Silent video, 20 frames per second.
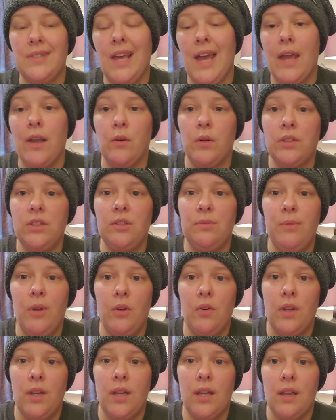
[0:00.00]
I quit
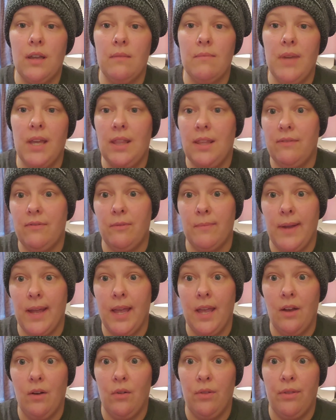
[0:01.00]
smoking mainly for my
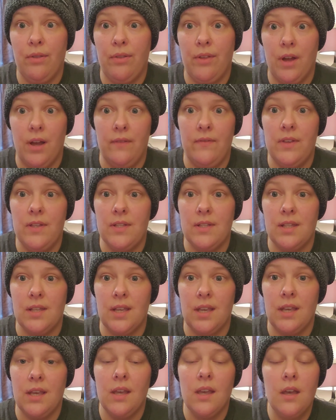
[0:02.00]
health,
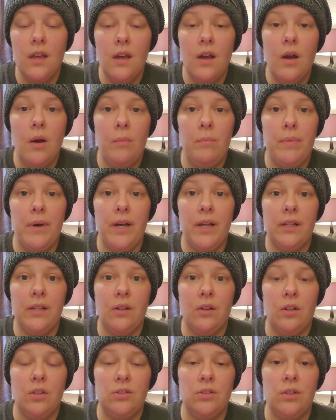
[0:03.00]
obviously, but
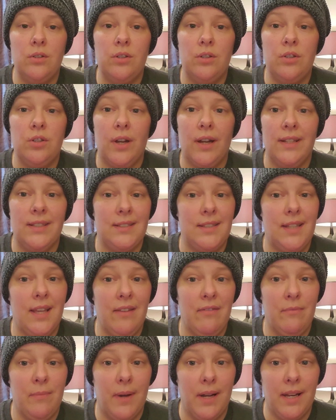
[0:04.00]
also to try to
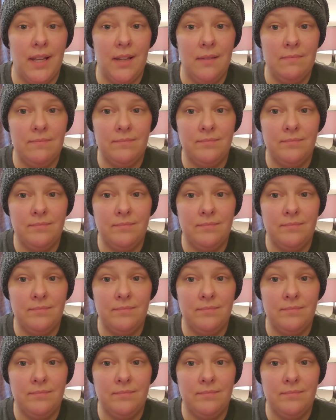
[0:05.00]
save money.